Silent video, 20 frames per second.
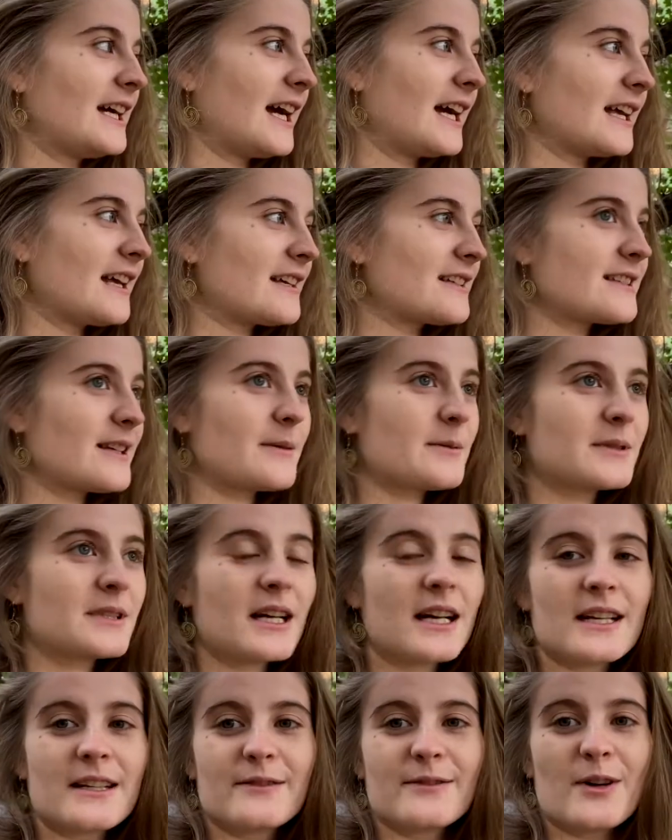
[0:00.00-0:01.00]
I guess that was
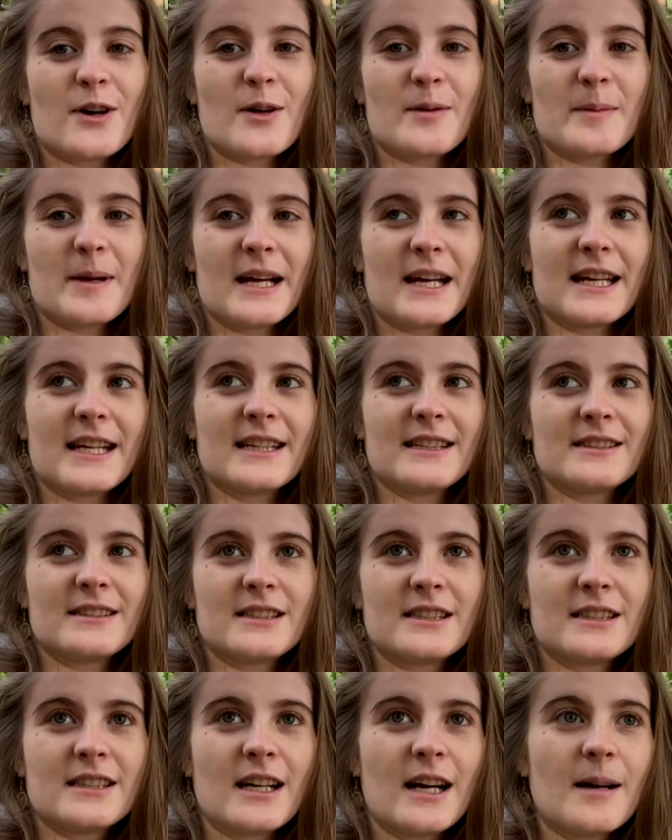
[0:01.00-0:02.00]
kind of all my
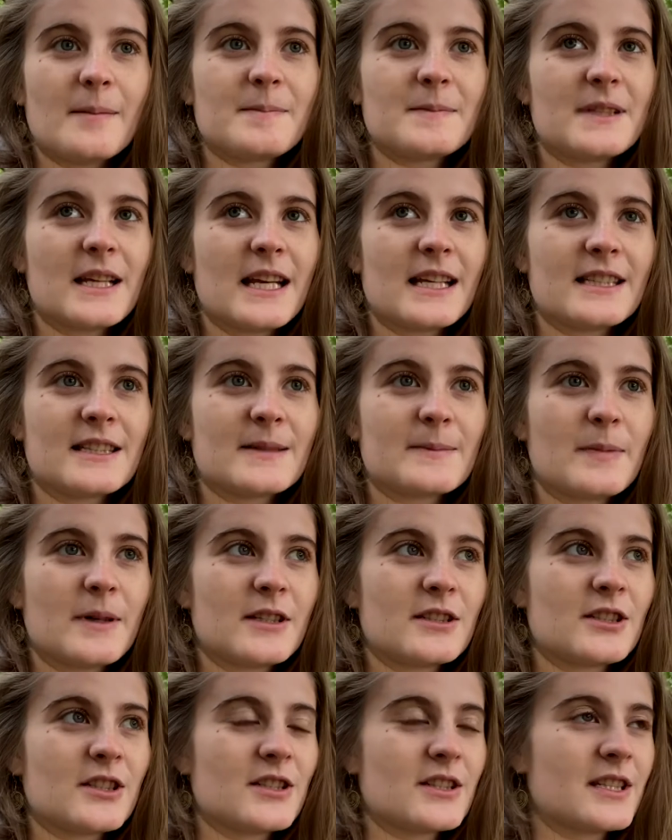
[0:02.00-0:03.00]
updates, but
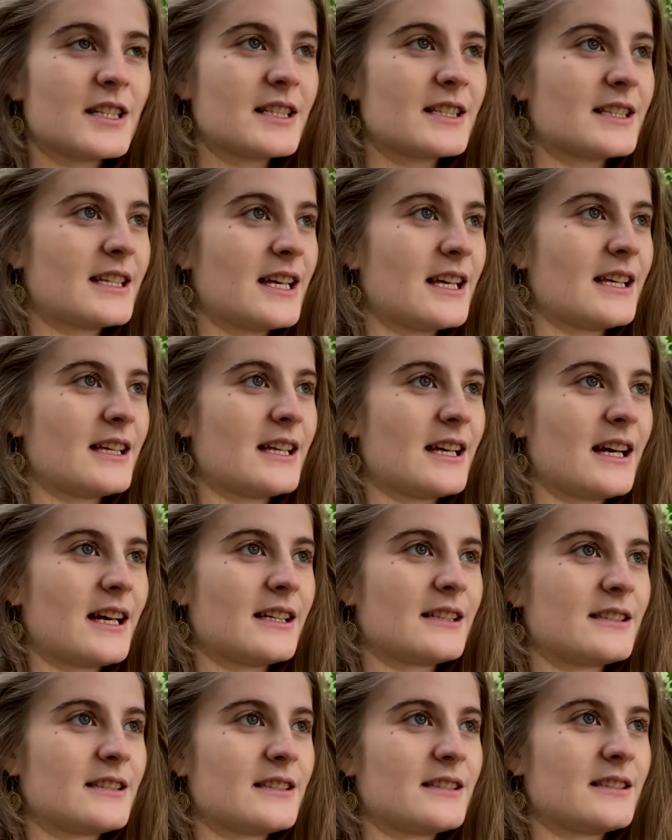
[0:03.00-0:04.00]
just to say
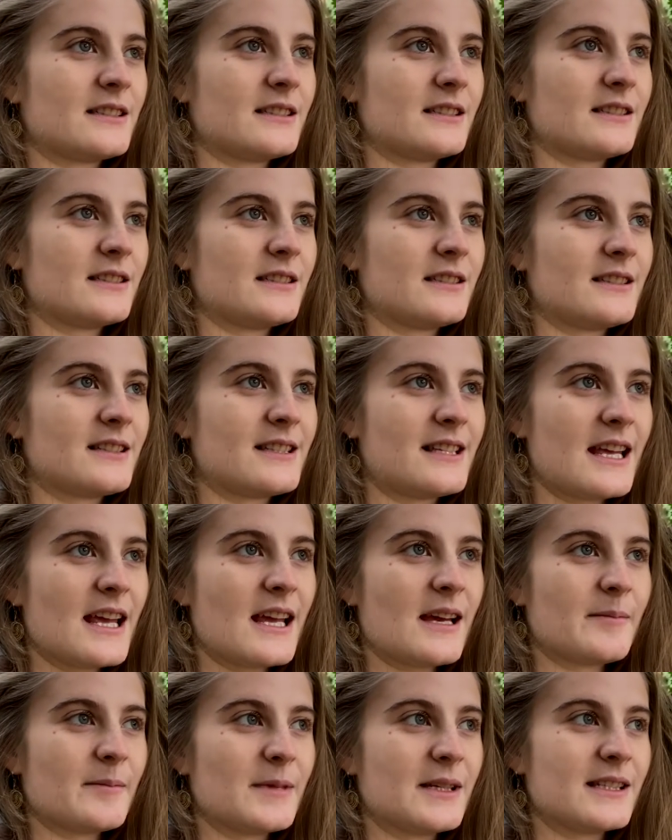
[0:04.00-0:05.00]
that
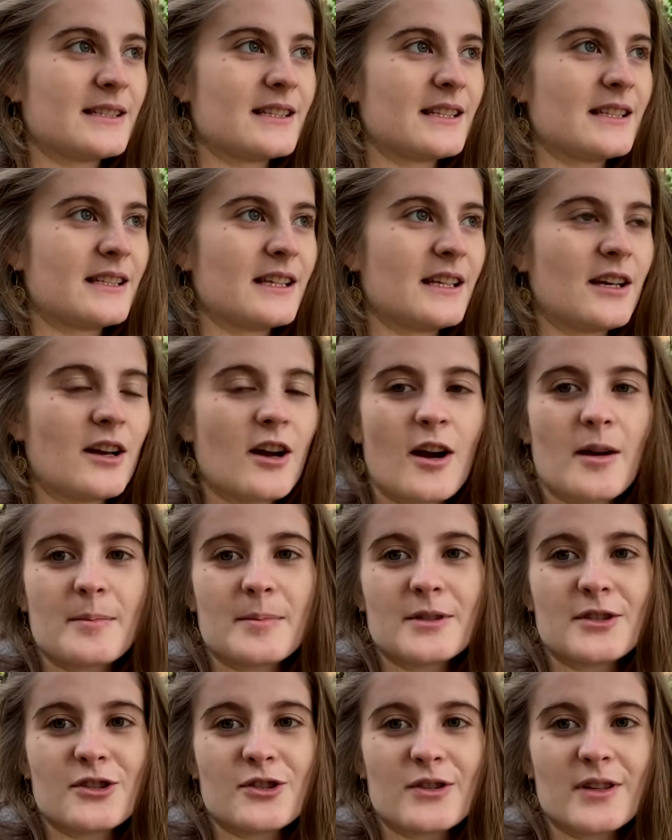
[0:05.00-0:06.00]
Sam is in the
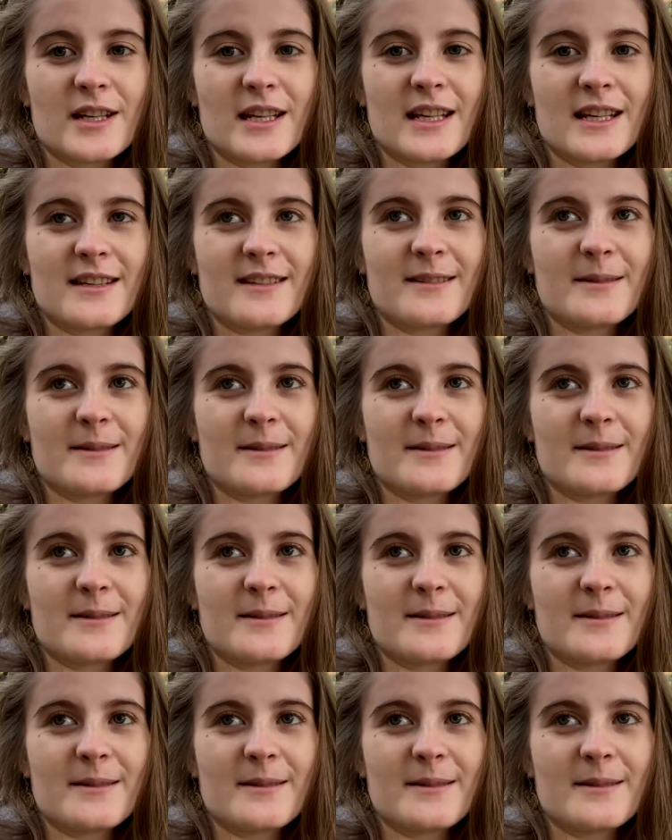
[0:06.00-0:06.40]
carpentry